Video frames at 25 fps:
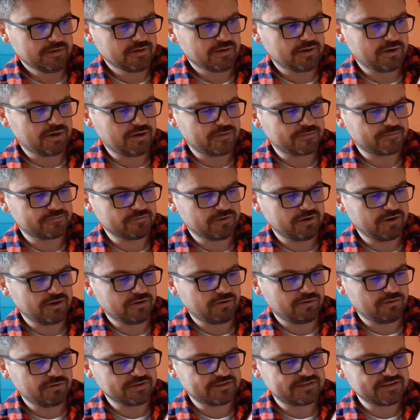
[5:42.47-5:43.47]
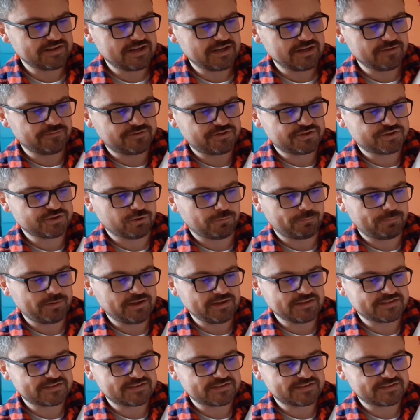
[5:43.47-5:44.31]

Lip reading: After a long day of chopping,